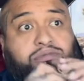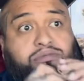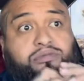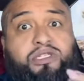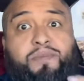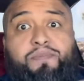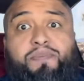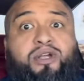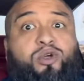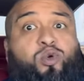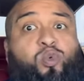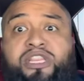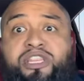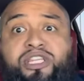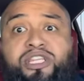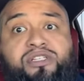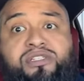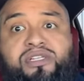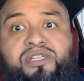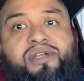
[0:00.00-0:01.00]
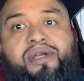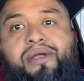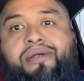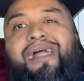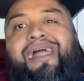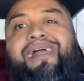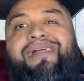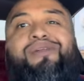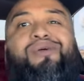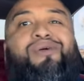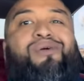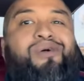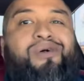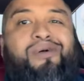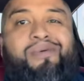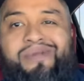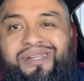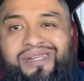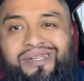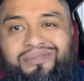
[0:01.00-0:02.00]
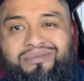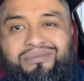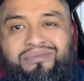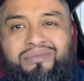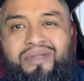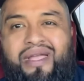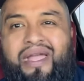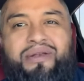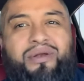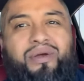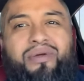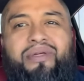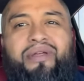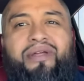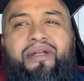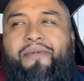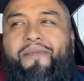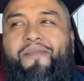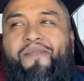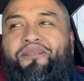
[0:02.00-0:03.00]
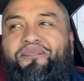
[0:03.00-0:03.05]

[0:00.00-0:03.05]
you put cuetas in there. I know, homie. I know there.